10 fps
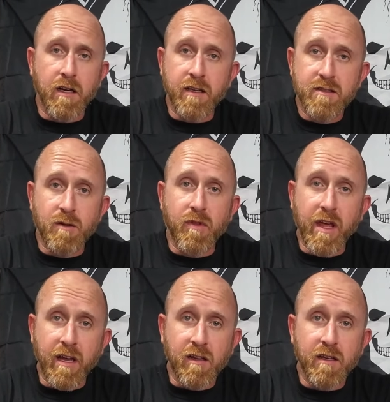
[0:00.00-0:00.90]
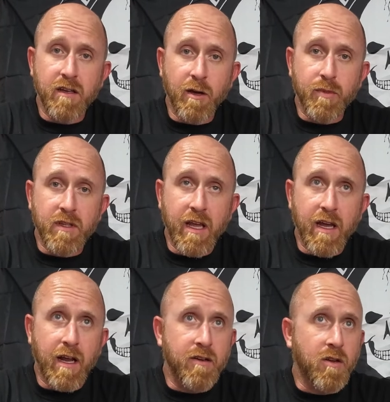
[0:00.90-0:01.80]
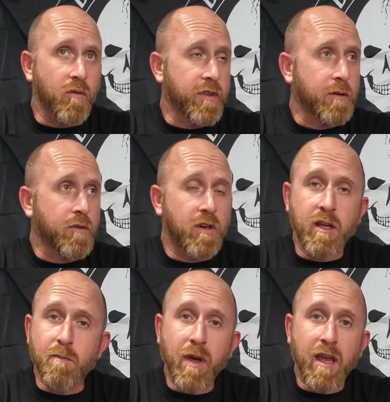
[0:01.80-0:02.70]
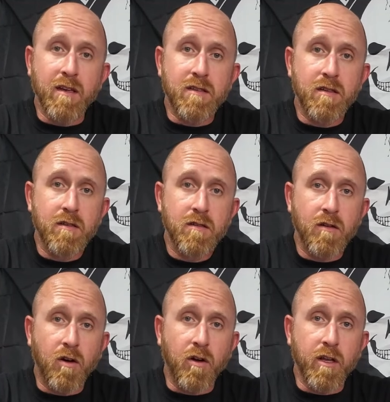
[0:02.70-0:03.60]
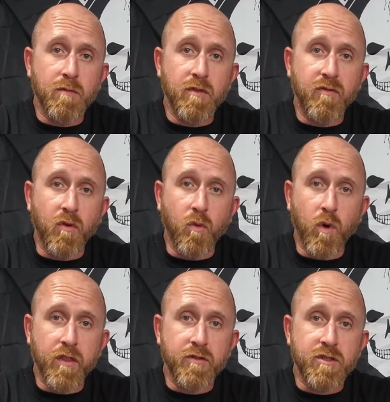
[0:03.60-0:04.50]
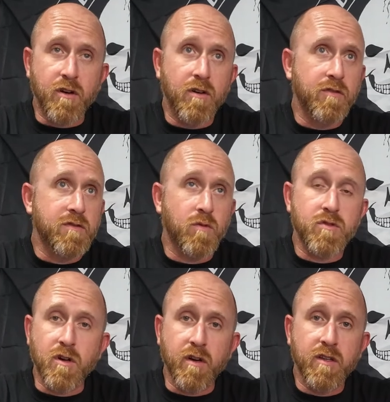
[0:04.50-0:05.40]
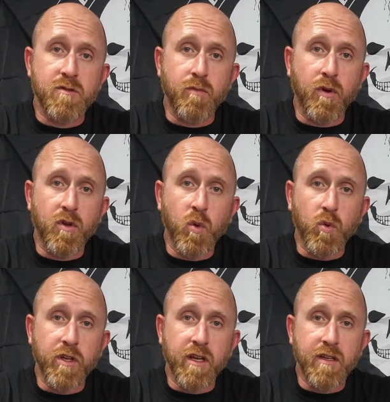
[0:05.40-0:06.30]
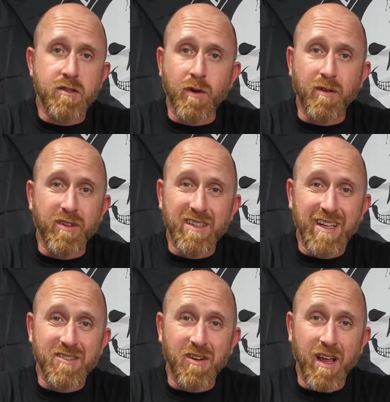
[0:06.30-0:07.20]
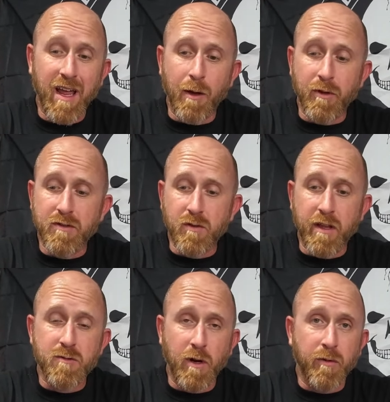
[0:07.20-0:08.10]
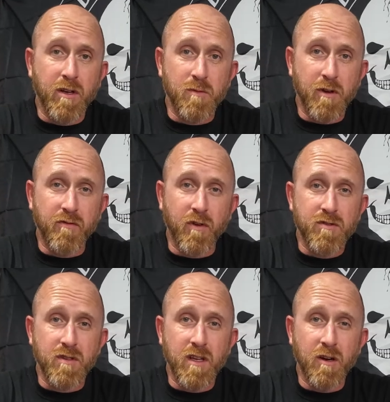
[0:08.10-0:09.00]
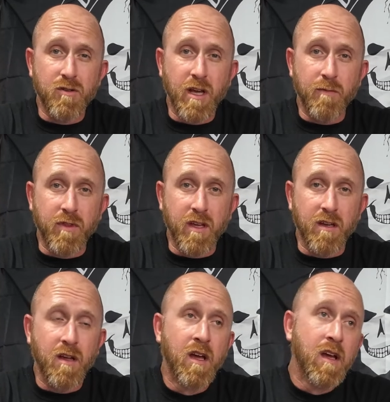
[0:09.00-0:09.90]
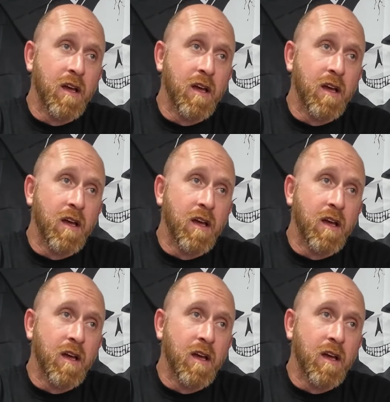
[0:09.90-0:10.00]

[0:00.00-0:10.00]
get some of that cleaned up in that. I don't think I'm going to get paint on it before the weather turns. We're starting to get some pretty cool days, so I don't think that's going to happen. So that's probably going to be a first of the year type thing,